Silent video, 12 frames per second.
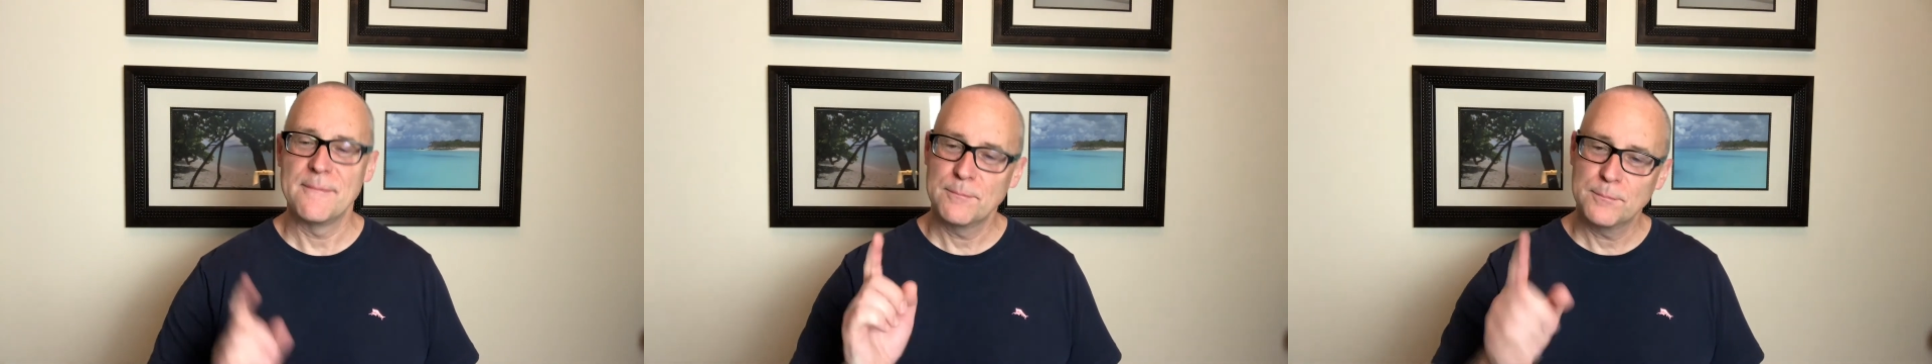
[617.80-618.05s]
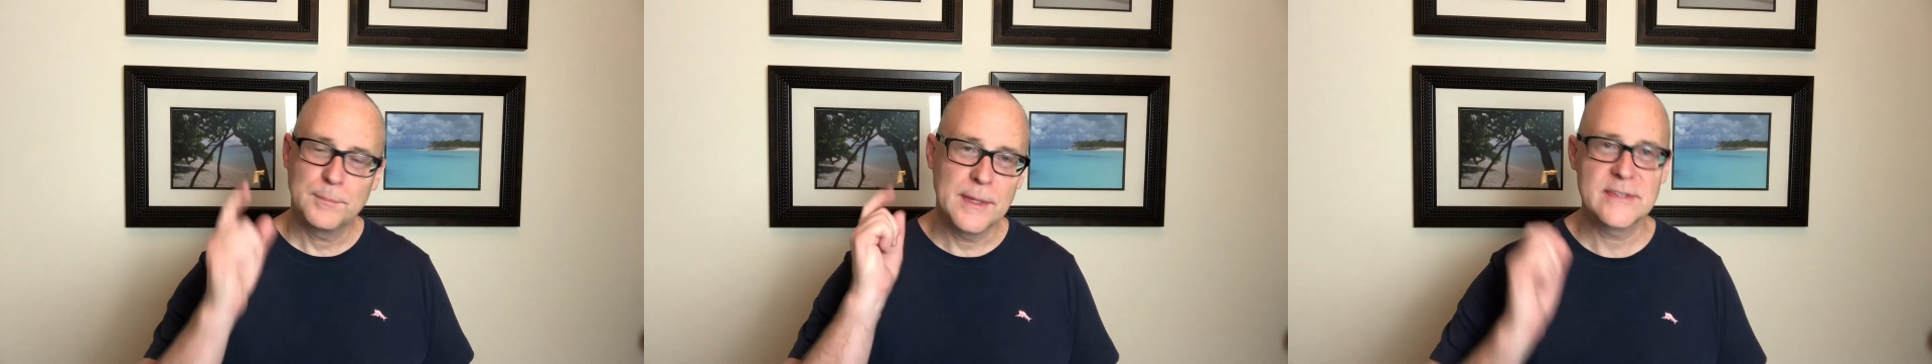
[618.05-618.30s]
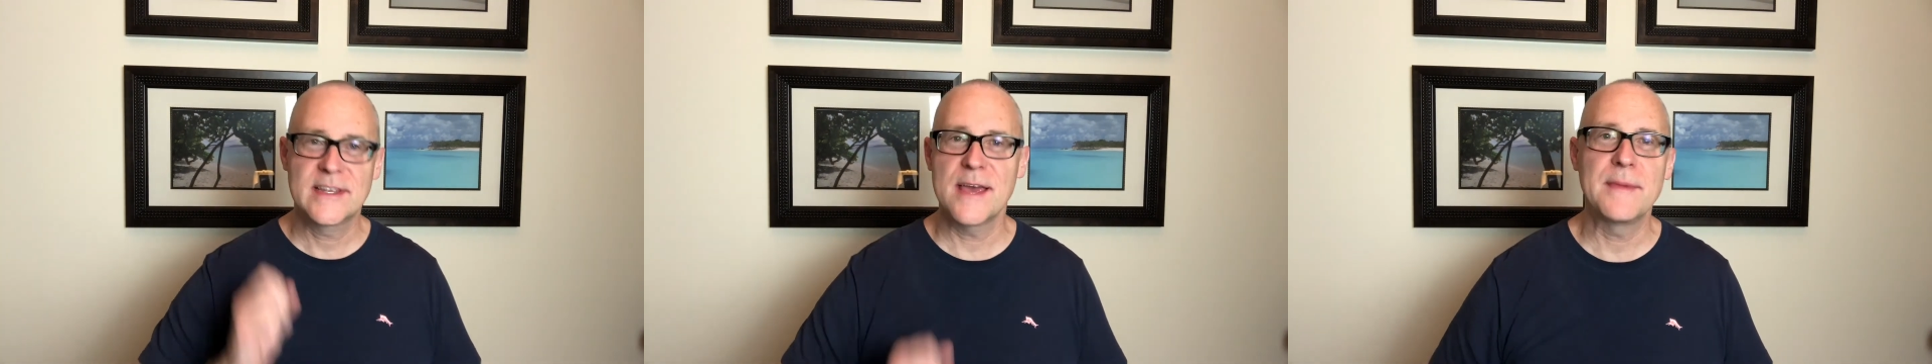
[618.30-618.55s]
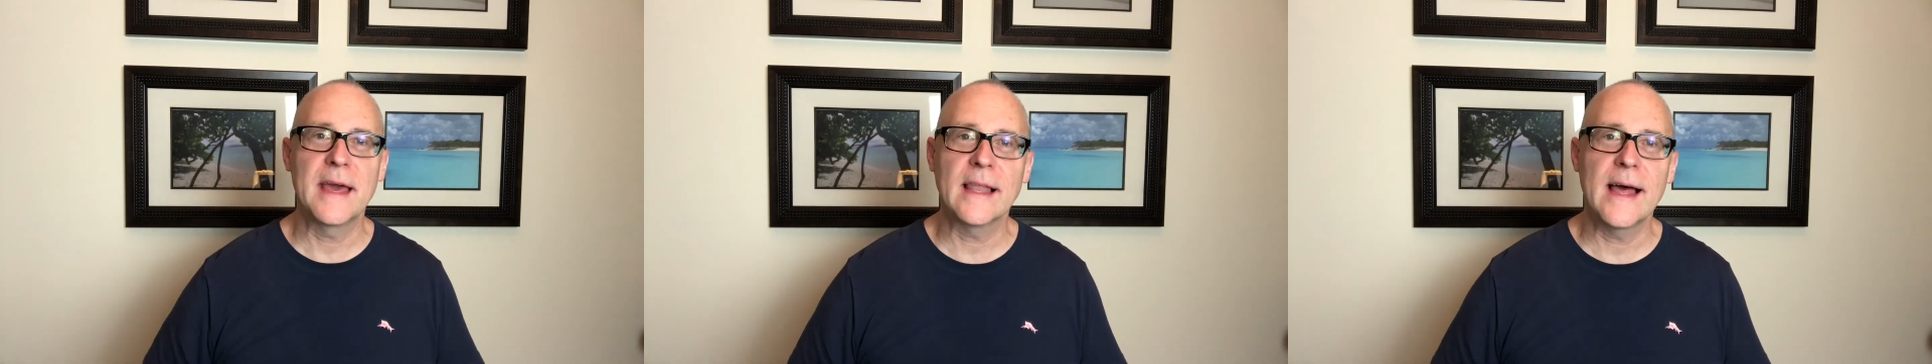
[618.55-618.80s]
please give
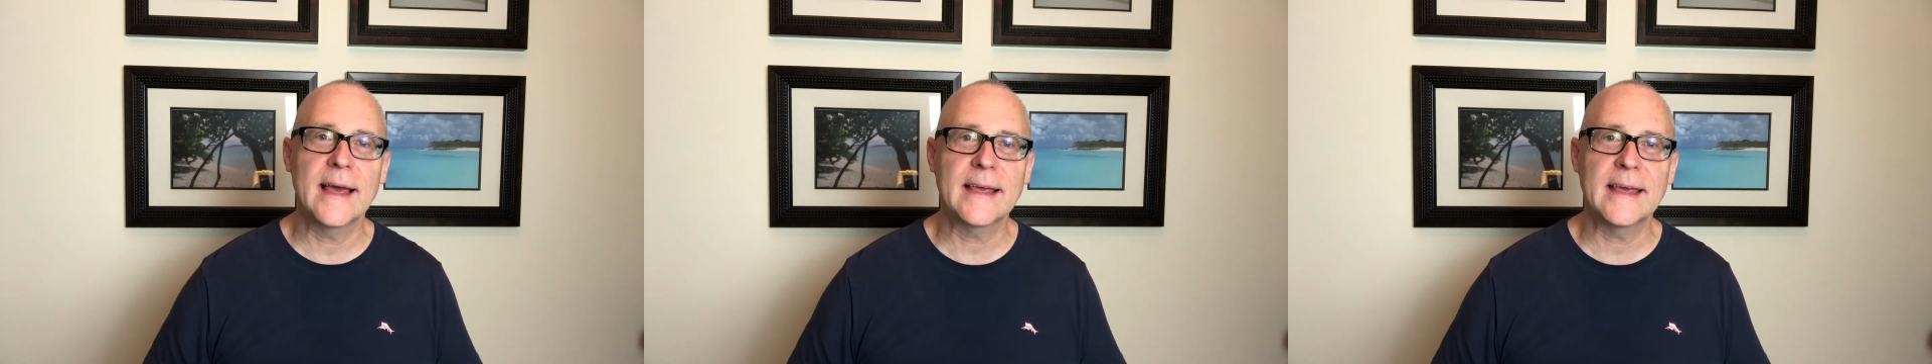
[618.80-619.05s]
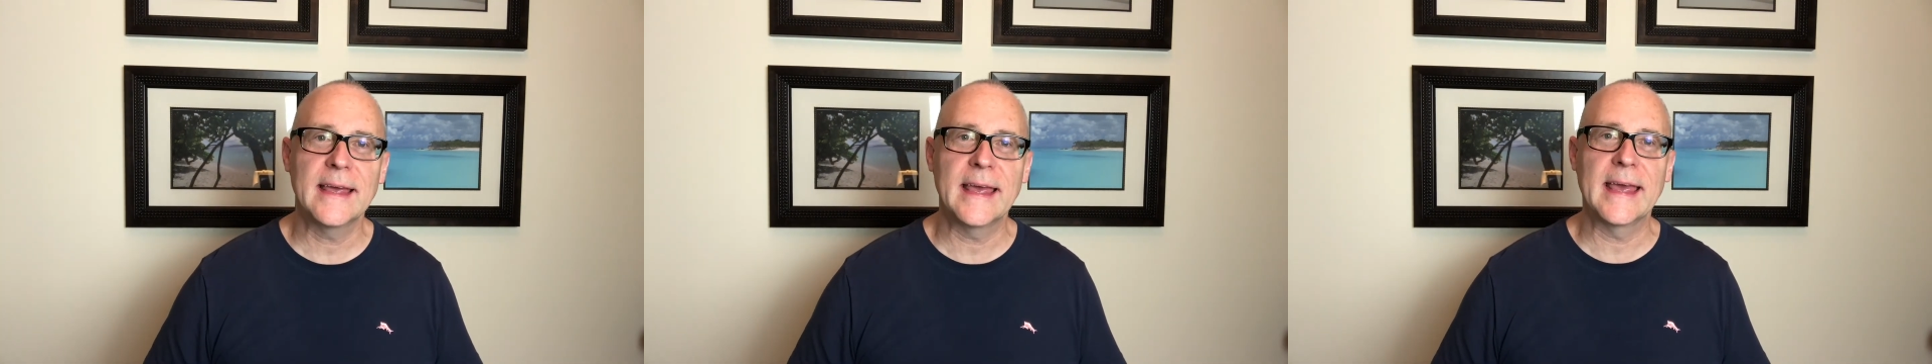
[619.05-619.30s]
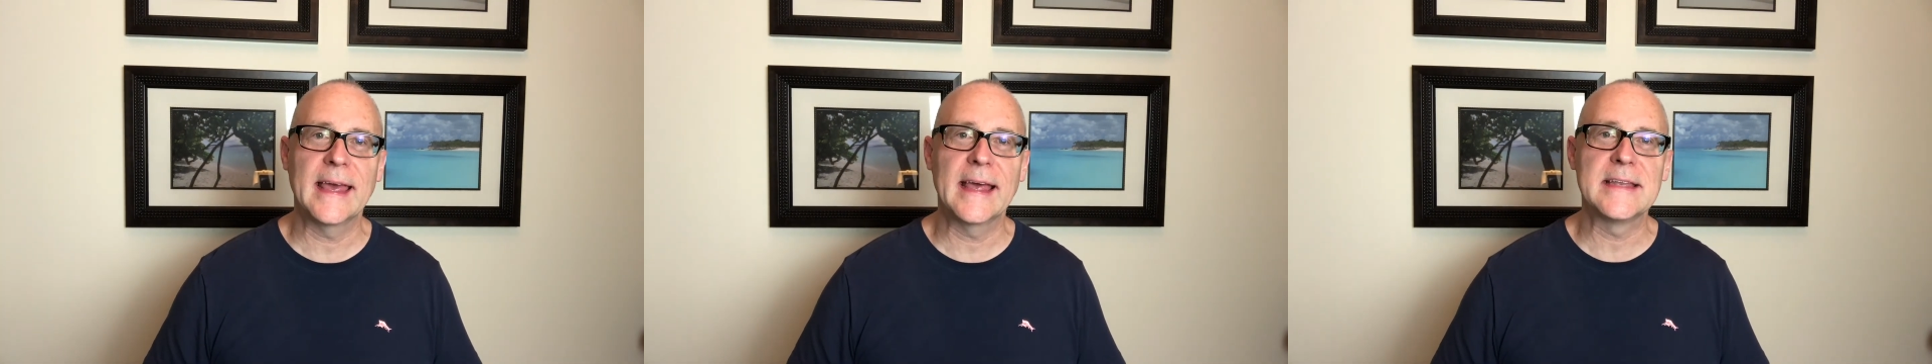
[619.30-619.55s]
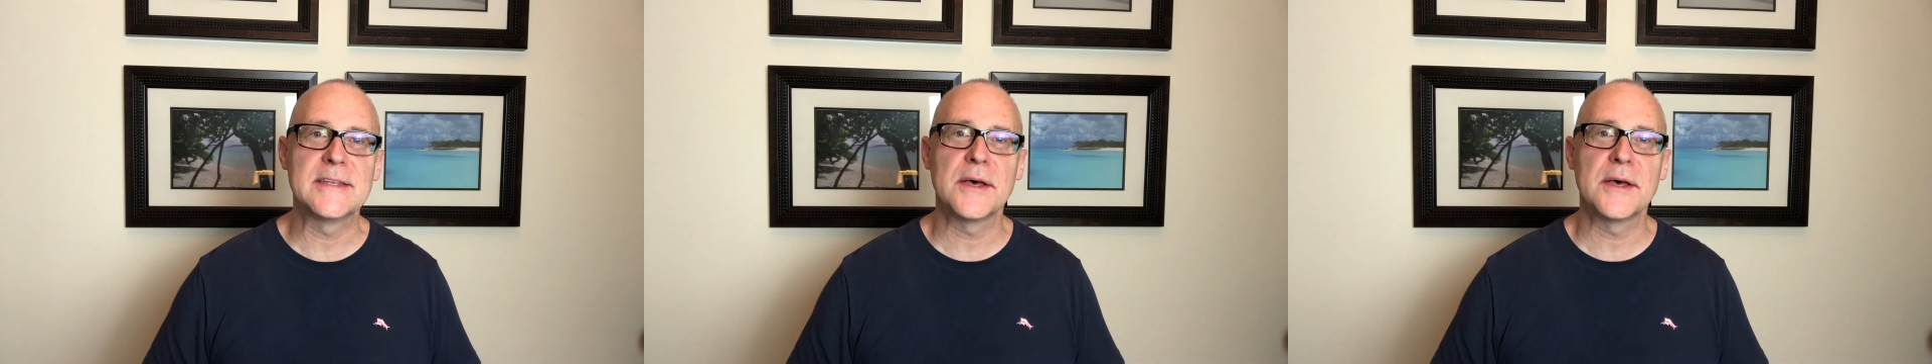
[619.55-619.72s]
me a like, and